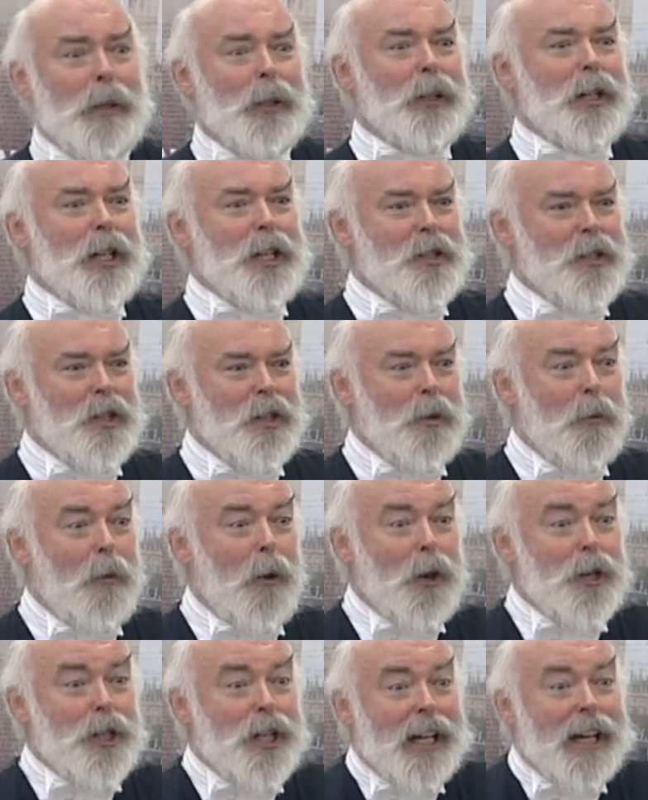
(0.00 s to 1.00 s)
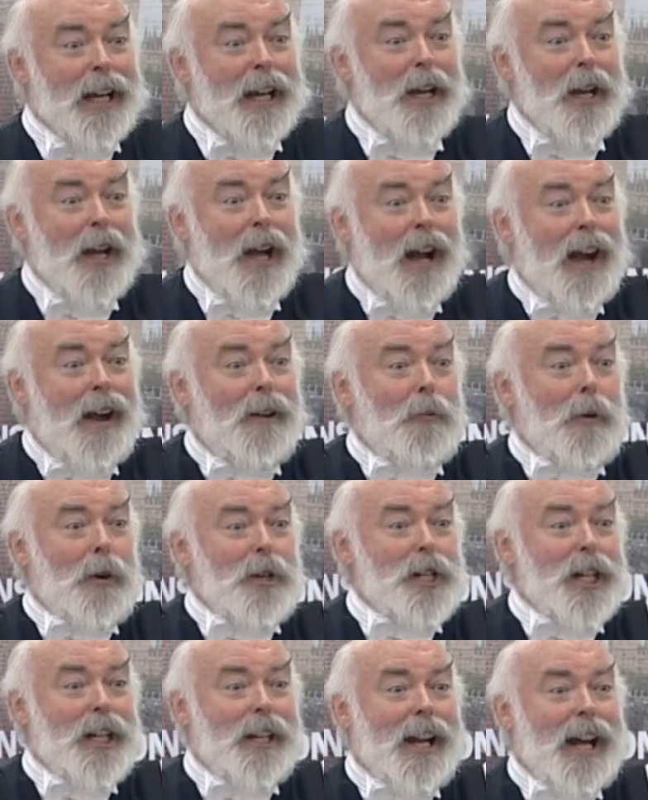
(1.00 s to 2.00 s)
buildings and the washing, uh,
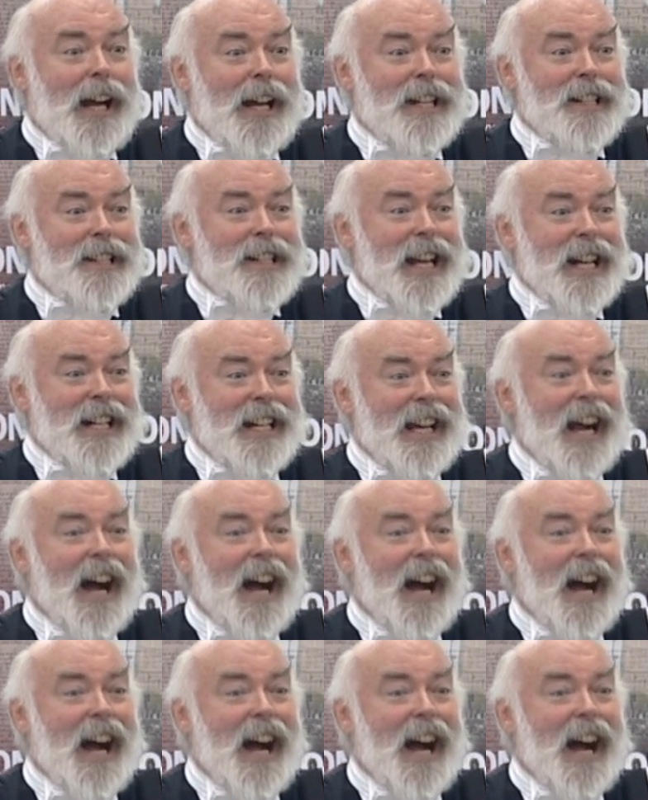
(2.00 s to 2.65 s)
washing lines getting